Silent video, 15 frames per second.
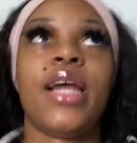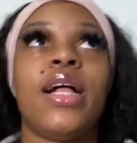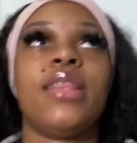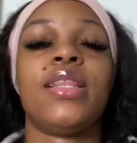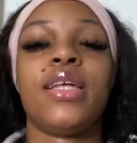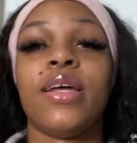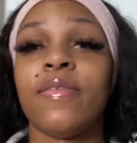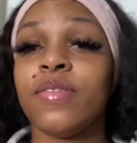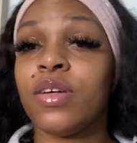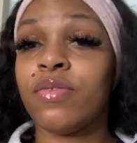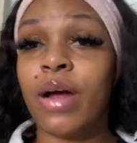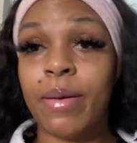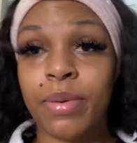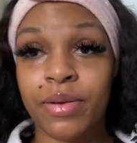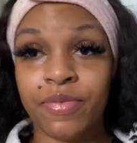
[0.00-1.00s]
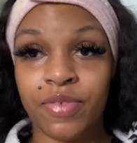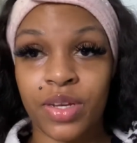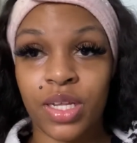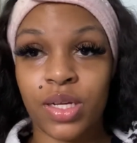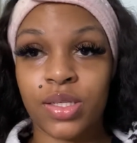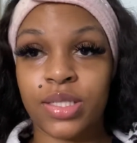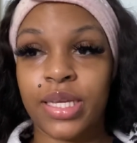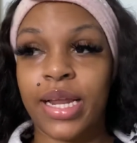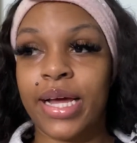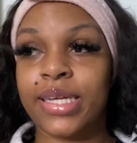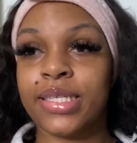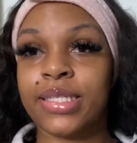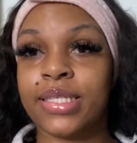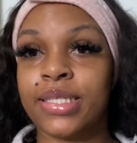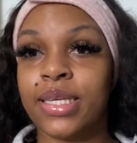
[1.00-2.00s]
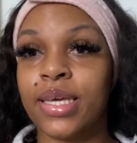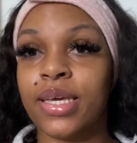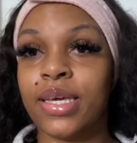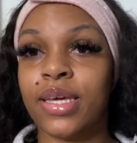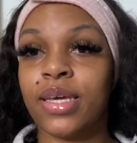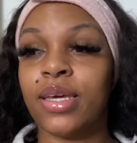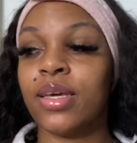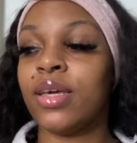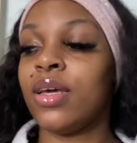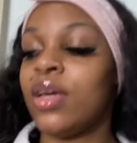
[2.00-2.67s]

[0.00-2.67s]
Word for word: a lot of the rabbit videos that I see,